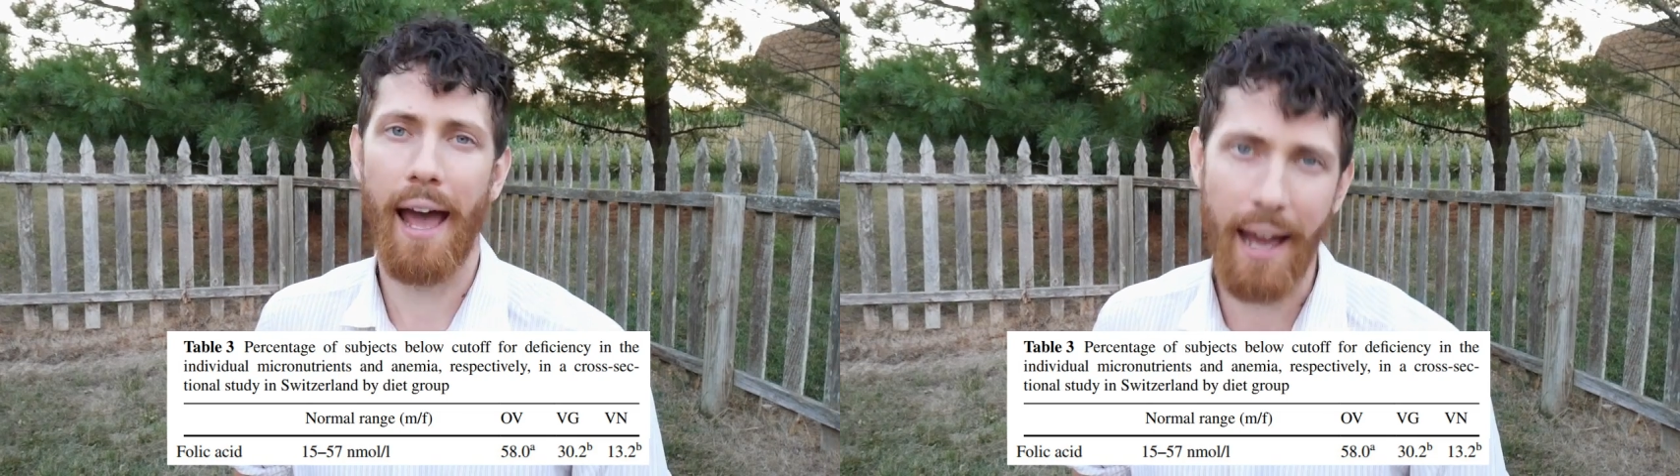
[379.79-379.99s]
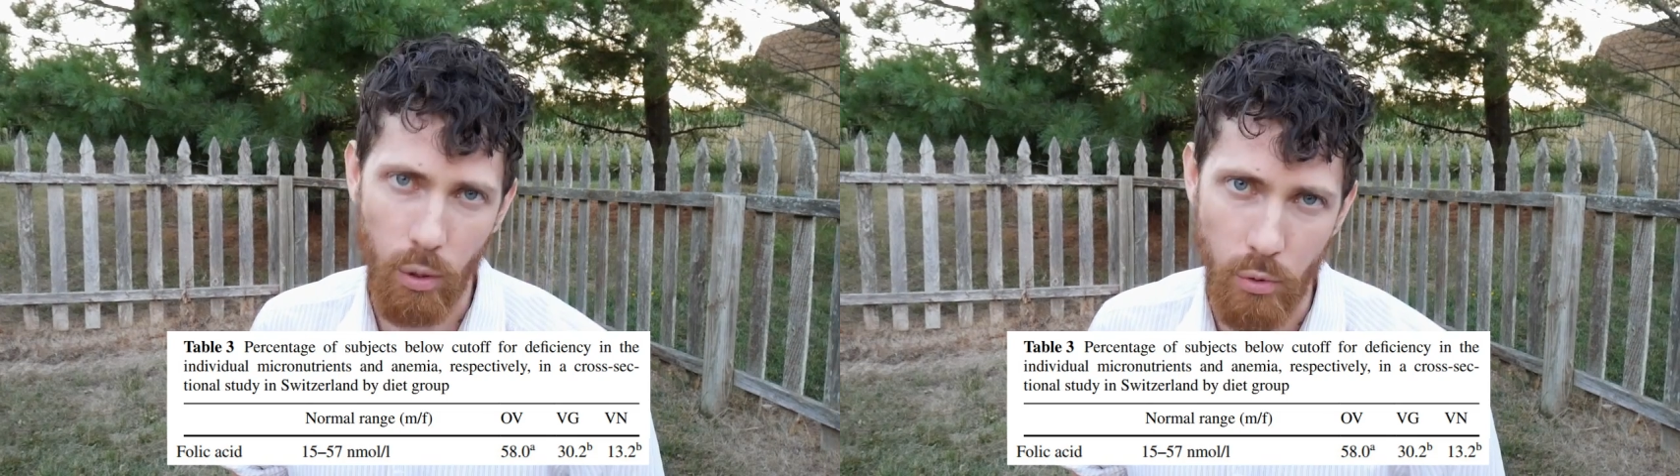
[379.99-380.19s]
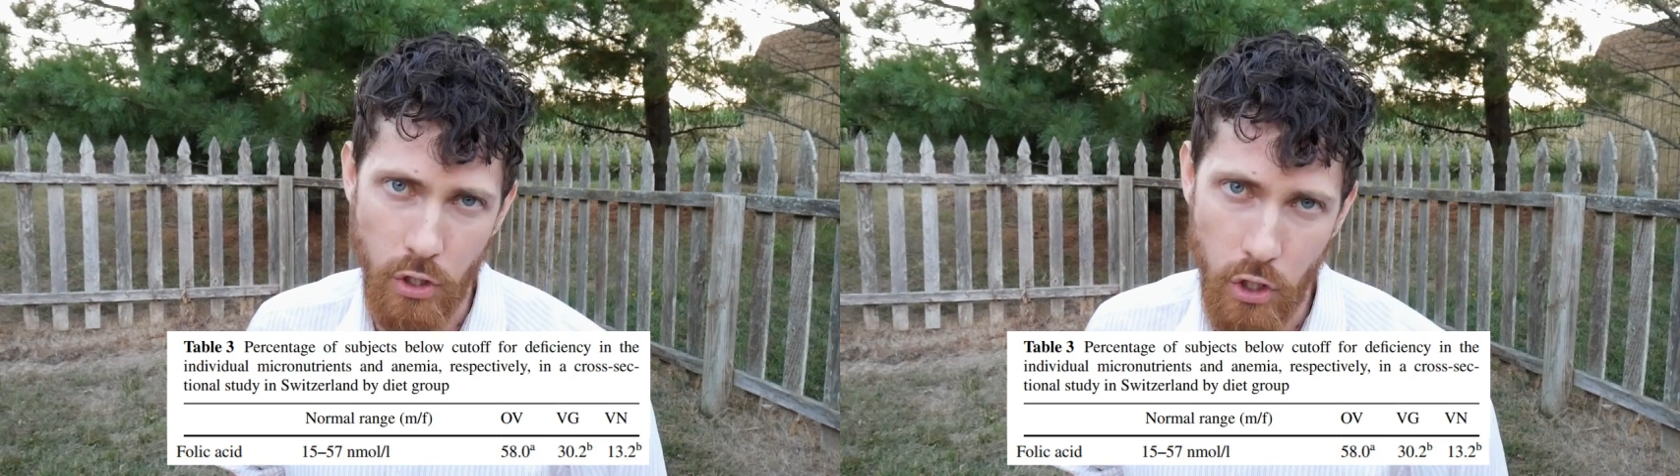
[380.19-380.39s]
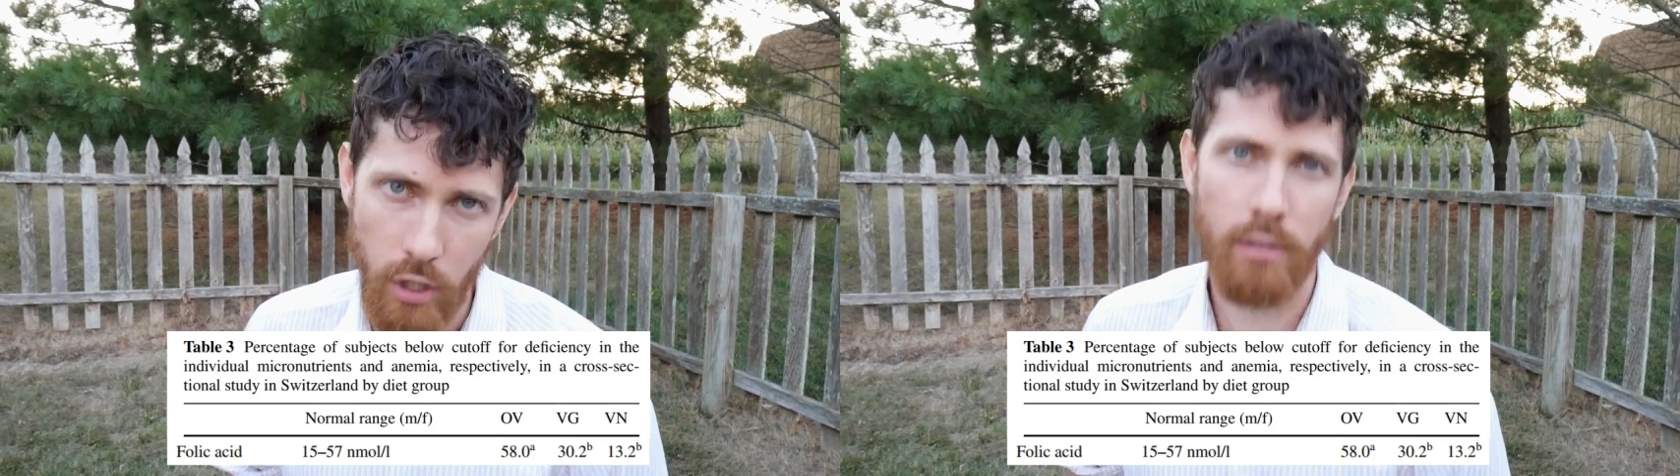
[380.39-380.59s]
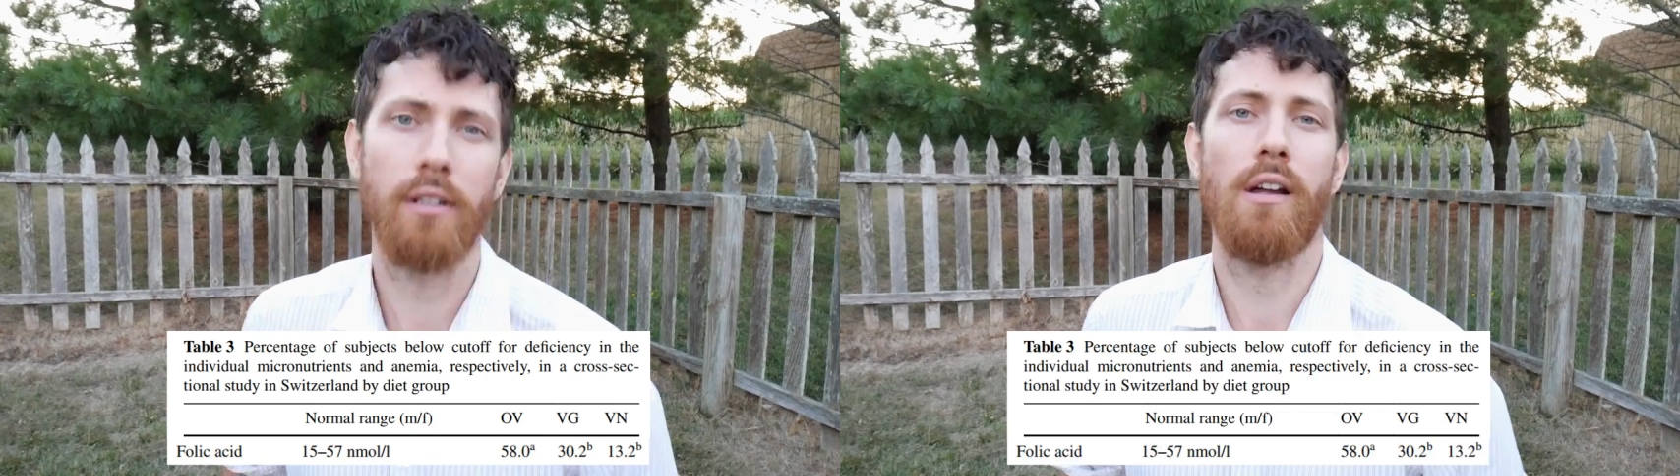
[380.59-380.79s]

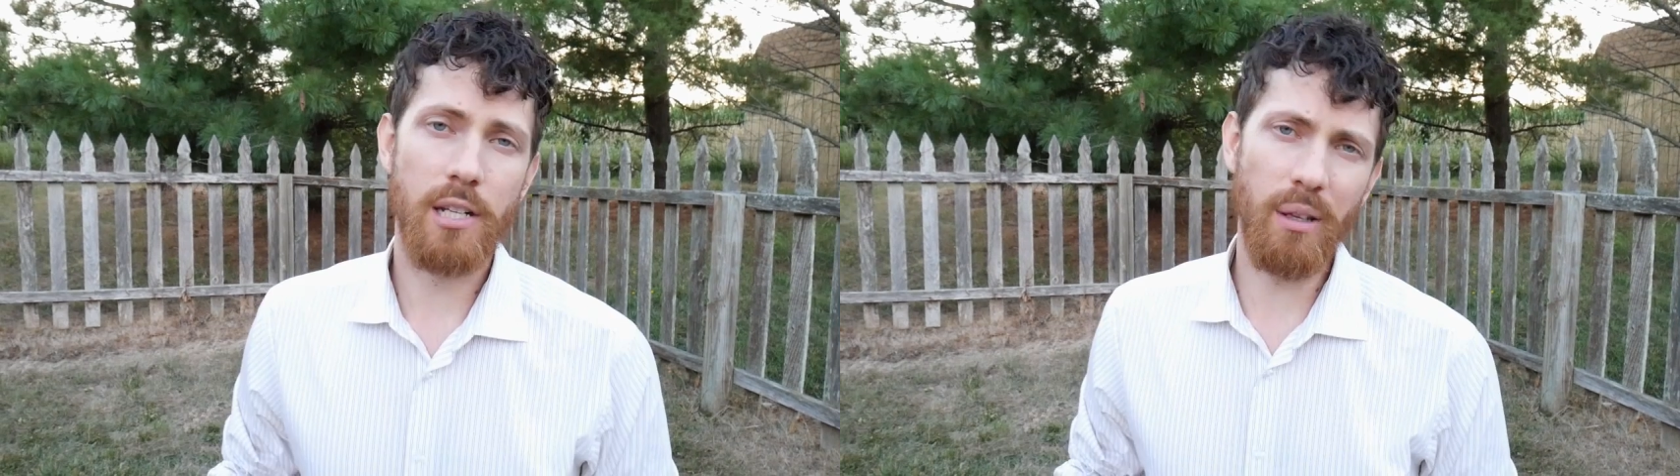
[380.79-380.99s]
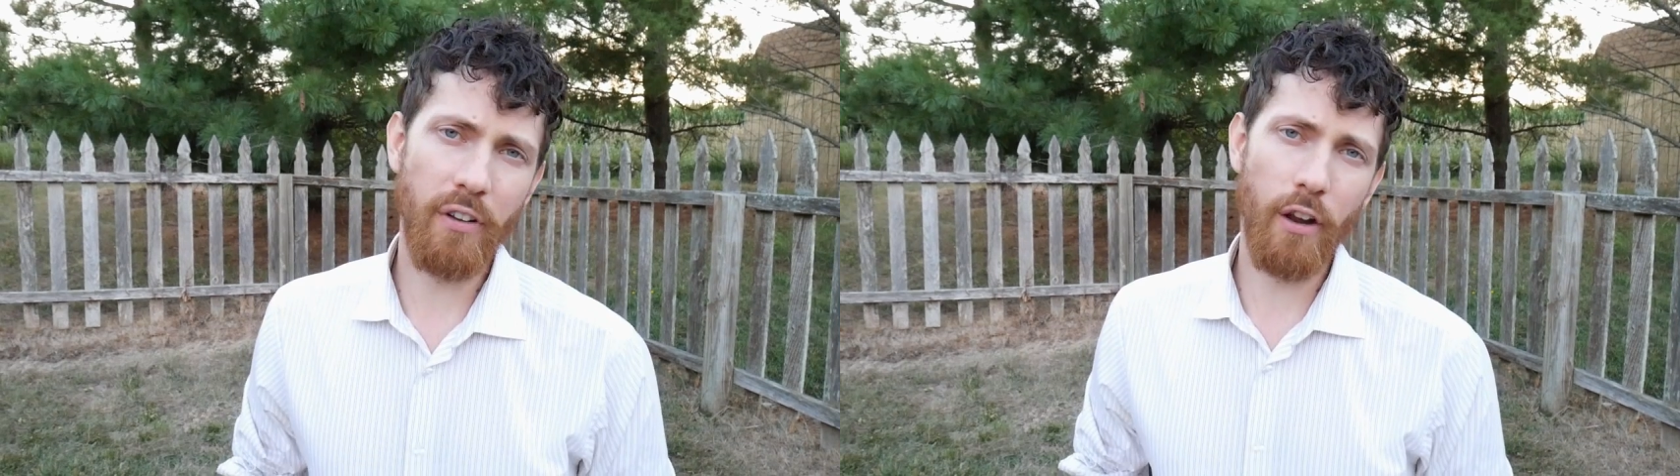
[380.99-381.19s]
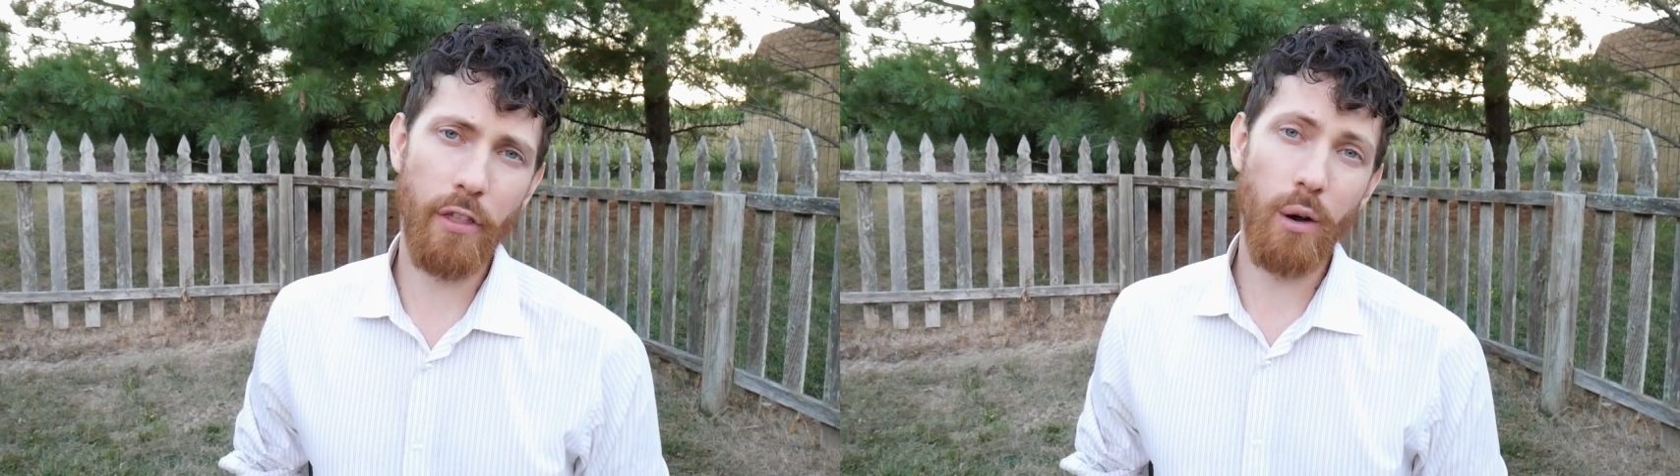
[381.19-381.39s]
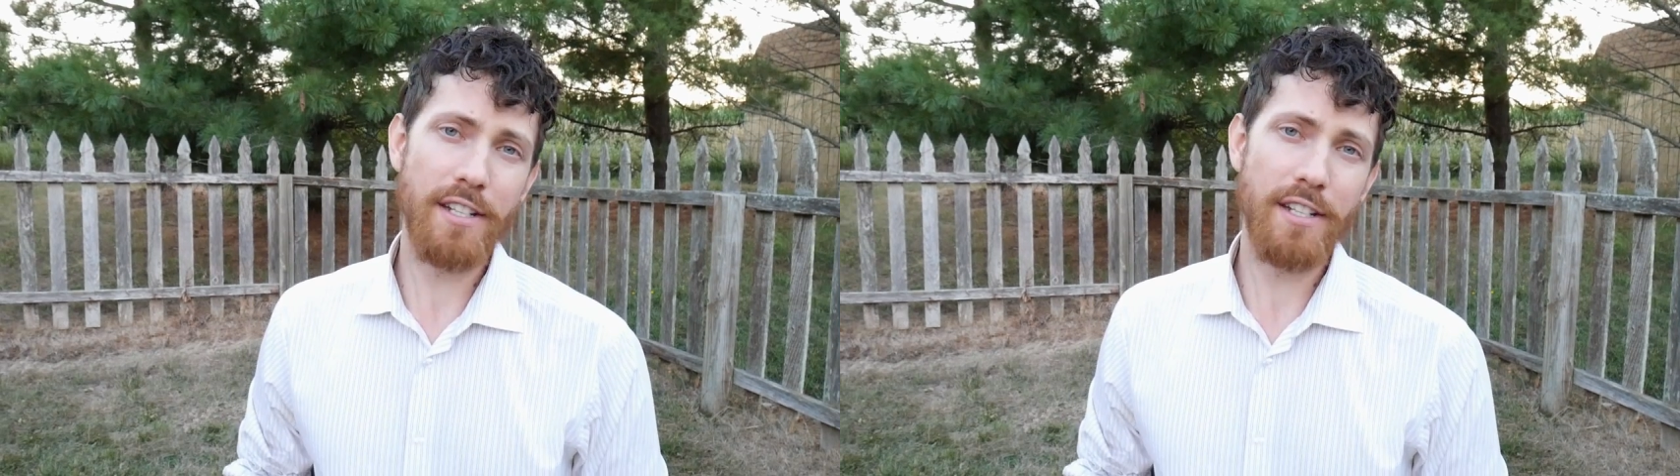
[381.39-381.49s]
Ouch. To be fair, though,